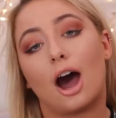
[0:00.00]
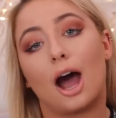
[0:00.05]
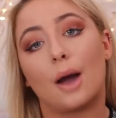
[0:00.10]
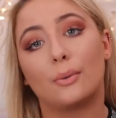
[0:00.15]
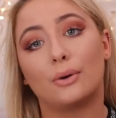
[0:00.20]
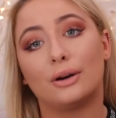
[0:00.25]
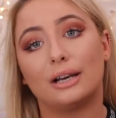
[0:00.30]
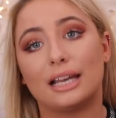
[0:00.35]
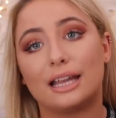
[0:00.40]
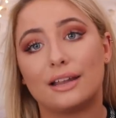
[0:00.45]
I
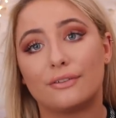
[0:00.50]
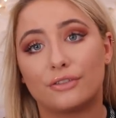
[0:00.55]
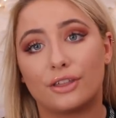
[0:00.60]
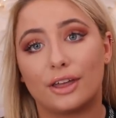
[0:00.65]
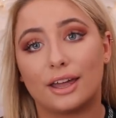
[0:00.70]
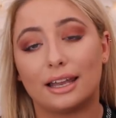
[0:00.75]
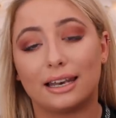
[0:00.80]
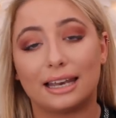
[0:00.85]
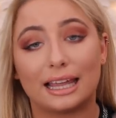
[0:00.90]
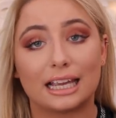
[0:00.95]
will leave
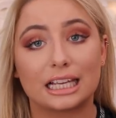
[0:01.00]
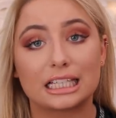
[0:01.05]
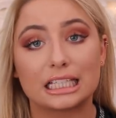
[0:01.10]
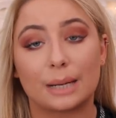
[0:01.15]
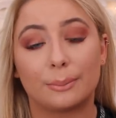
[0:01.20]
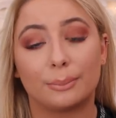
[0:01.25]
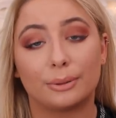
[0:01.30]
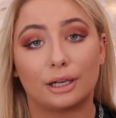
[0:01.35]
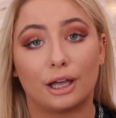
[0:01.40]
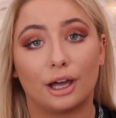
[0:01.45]
the link
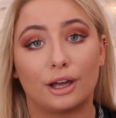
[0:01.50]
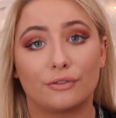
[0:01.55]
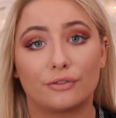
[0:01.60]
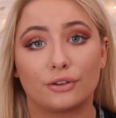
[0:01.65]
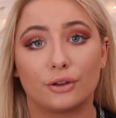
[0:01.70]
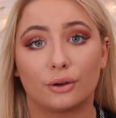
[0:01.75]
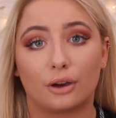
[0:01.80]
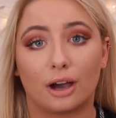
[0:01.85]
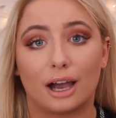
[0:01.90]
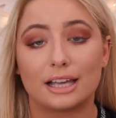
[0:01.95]
down below
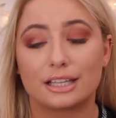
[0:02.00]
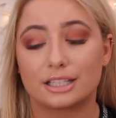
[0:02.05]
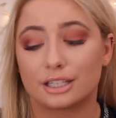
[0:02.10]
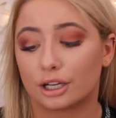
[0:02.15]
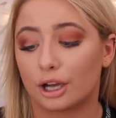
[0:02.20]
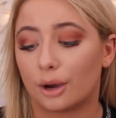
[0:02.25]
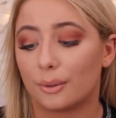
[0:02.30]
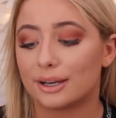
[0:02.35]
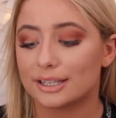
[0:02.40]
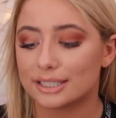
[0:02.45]
for you guys to
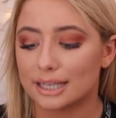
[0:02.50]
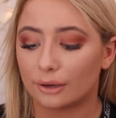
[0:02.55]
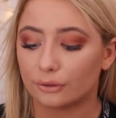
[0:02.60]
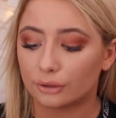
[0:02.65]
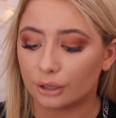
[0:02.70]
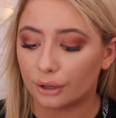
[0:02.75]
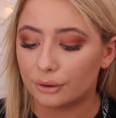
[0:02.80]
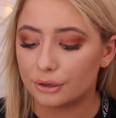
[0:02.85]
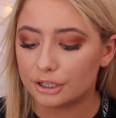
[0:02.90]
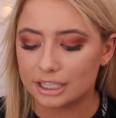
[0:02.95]
go and
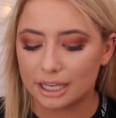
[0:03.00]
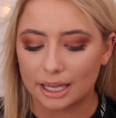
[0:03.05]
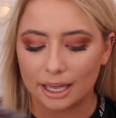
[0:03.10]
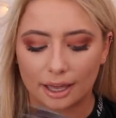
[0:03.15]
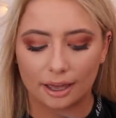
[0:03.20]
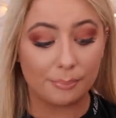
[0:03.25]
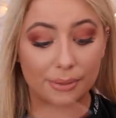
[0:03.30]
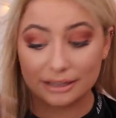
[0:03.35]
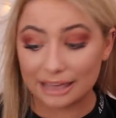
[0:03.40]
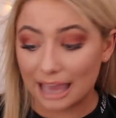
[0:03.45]
download
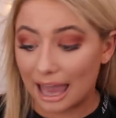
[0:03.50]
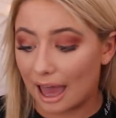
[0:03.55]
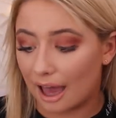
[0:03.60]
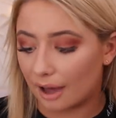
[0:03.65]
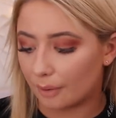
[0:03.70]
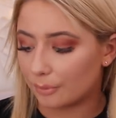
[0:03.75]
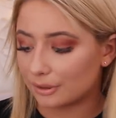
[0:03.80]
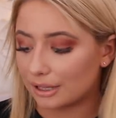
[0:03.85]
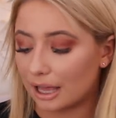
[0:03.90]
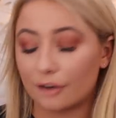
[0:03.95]
it. But
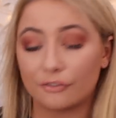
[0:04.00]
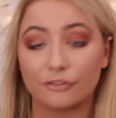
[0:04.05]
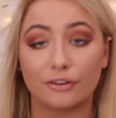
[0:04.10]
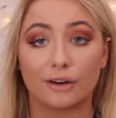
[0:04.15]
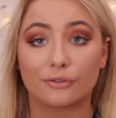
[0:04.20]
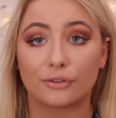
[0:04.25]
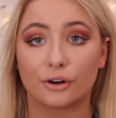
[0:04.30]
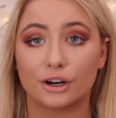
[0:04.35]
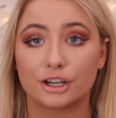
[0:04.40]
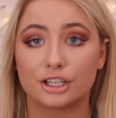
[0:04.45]
yeah, without
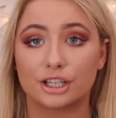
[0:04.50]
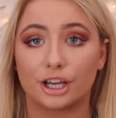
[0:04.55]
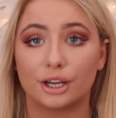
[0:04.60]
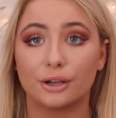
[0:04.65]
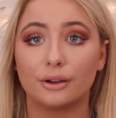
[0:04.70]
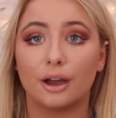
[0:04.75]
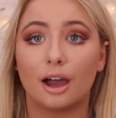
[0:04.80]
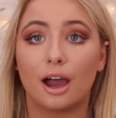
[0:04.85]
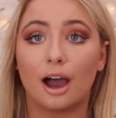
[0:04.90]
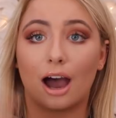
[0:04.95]
further
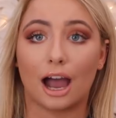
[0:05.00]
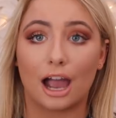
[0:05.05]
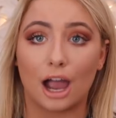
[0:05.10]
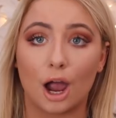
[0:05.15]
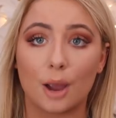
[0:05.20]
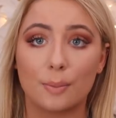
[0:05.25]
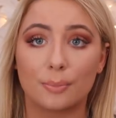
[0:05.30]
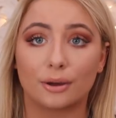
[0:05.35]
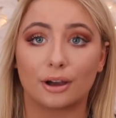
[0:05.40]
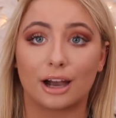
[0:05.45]
ado, I
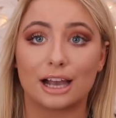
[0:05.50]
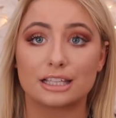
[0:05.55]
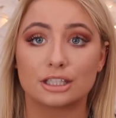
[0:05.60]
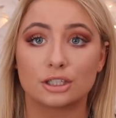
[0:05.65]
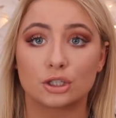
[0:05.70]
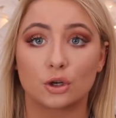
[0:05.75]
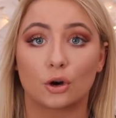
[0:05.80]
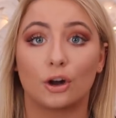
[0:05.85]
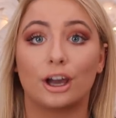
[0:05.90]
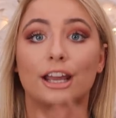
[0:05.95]
hope you guys
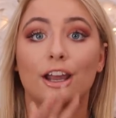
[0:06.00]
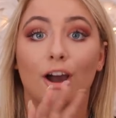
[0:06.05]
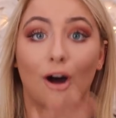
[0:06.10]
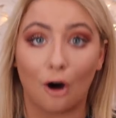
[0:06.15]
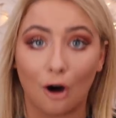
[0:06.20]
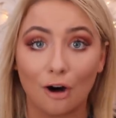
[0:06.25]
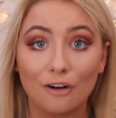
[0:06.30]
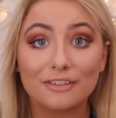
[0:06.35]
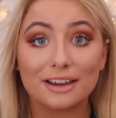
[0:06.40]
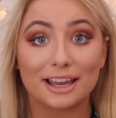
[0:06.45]
enjoy.
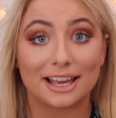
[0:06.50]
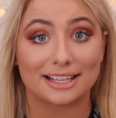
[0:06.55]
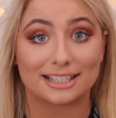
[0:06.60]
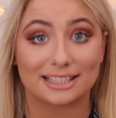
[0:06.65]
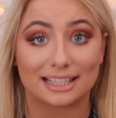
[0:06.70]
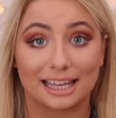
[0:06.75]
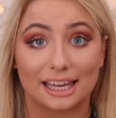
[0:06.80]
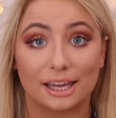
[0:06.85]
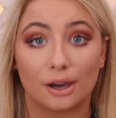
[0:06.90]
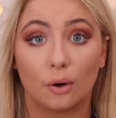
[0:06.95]

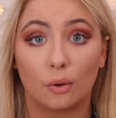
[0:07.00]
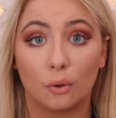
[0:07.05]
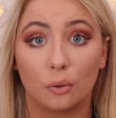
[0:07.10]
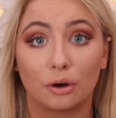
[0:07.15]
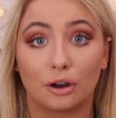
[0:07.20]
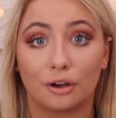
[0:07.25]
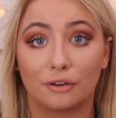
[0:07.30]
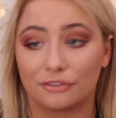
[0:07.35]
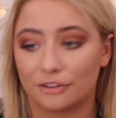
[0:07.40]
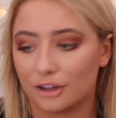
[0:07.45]
Obviously,
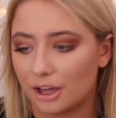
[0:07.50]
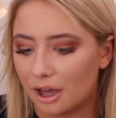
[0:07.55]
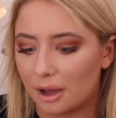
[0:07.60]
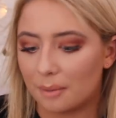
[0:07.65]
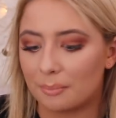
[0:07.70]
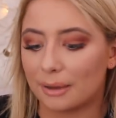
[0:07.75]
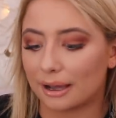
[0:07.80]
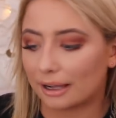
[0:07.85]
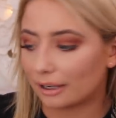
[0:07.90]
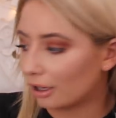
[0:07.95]
all of
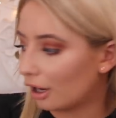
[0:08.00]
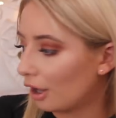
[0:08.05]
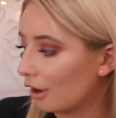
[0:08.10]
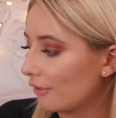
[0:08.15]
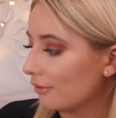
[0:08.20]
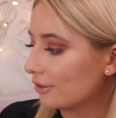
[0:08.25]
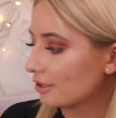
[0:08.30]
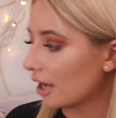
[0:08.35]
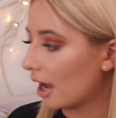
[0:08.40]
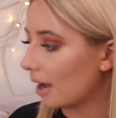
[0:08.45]
my
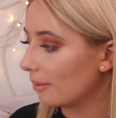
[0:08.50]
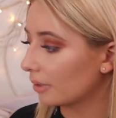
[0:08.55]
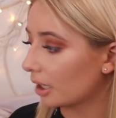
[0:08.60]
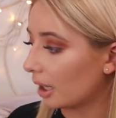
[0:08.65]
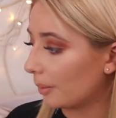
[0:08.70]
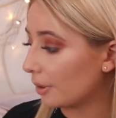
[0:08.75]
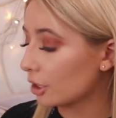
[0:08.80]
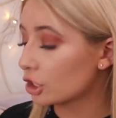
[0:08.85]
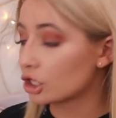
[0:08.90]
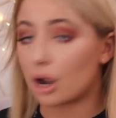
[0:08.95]
clothes that I'm
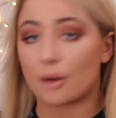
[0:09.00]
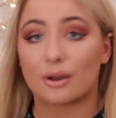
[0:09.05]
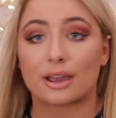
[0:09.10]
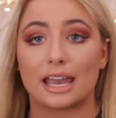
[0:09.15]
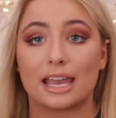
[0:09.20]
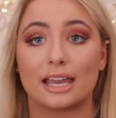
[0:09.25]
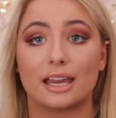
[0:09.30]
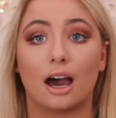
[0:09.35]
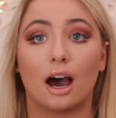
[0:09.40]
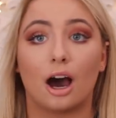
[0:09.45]
gonna be showing
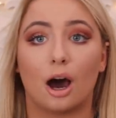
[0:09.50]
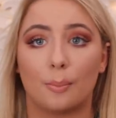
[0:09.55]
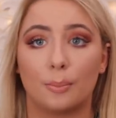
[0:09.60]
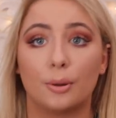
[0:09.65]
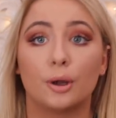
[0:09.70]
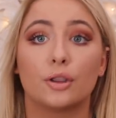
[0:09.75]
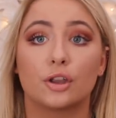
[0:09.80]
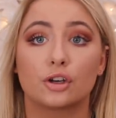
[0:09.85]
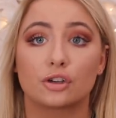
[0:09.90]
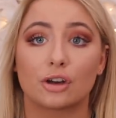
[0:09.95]
here, I'll put the